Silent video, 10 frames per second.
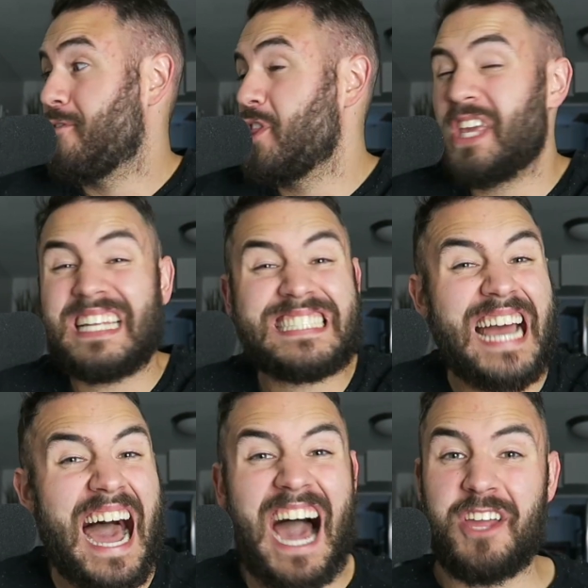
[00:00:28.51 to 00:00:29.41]
for the
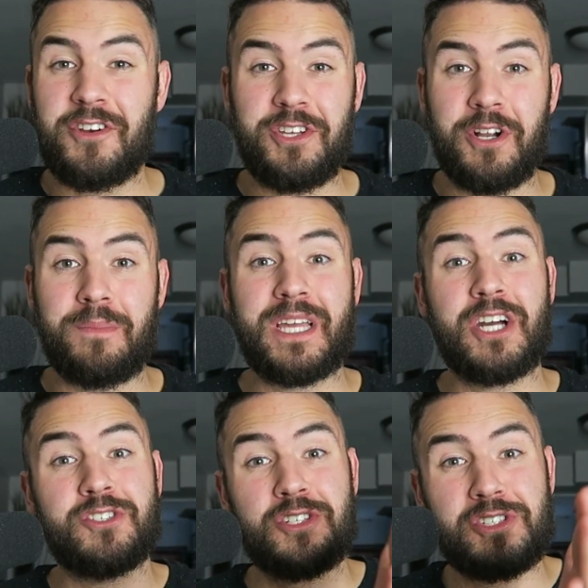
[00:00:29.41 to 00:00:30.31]
entire year,
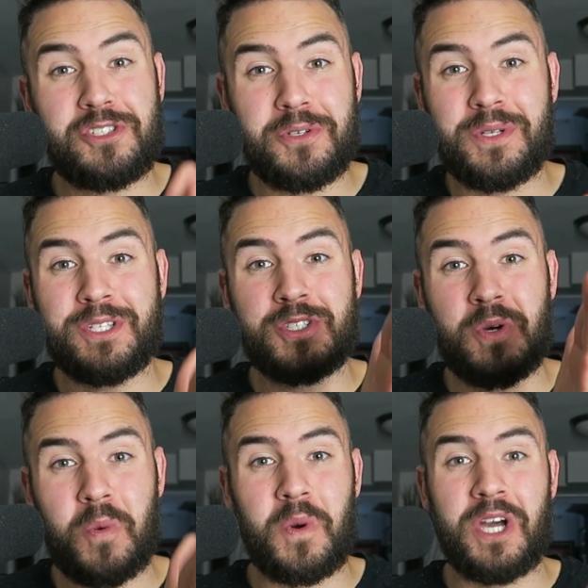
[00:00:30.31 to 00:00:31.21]
because your
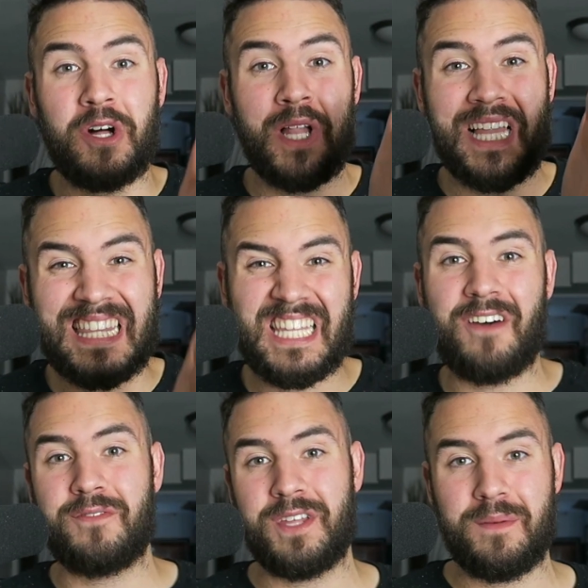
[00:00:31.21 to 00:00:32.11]
students will
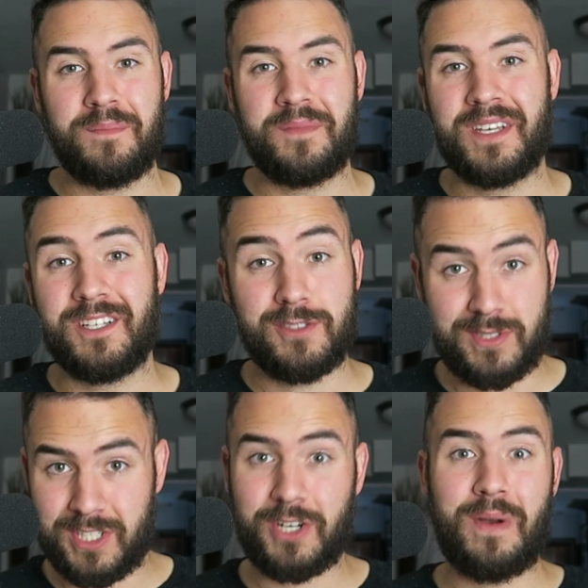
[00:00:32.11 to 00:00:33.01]
love them.
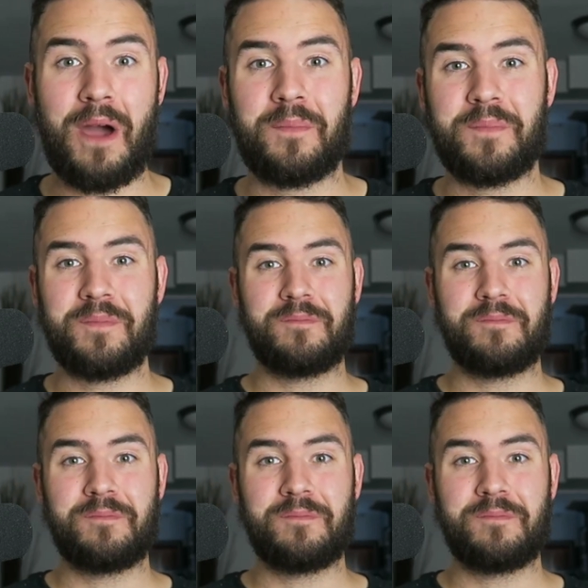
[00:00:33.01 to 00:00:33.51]
So stick around.